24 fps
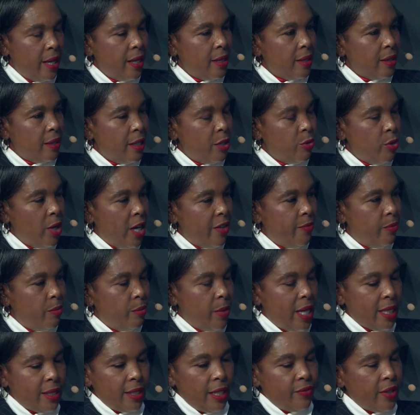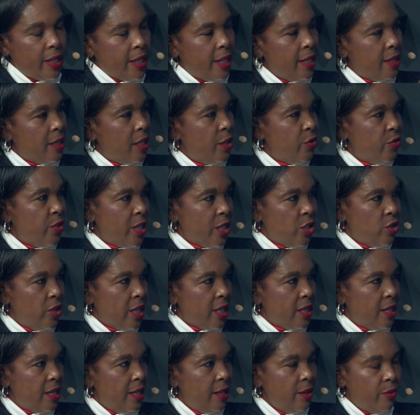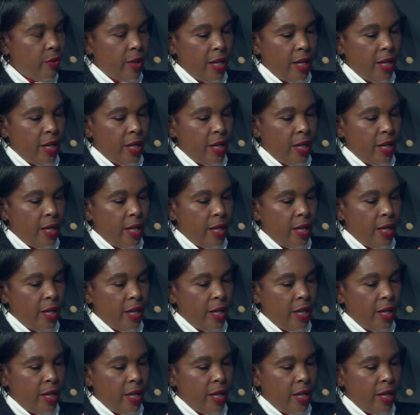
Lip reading: then we must have the right infrastructure,